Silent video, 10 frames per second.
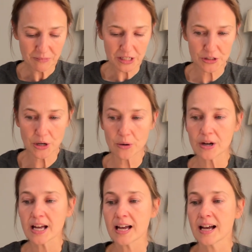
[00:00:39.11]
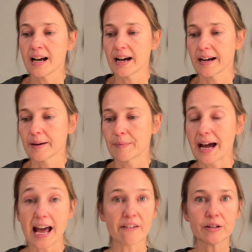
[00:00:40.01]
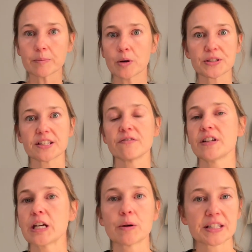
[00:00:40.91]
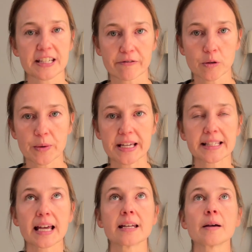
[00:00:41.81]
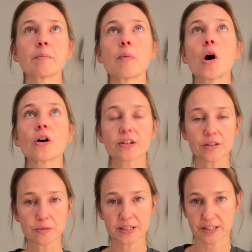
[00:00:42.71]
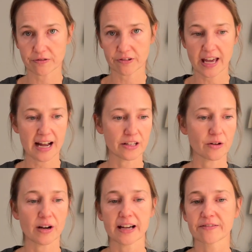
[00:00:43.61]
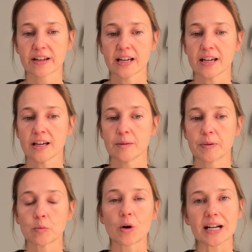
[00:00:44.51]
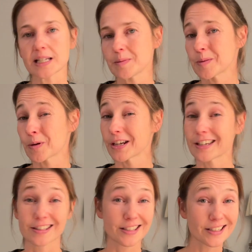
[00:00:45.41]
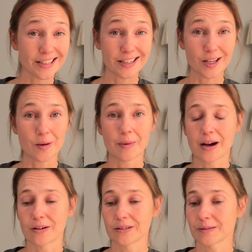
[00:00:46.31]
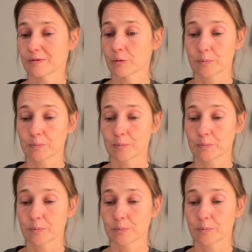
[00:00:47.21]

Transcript: So I haven't posted a video in several weeks, and part of the reason for that, I've been wanting to be pretty consistent about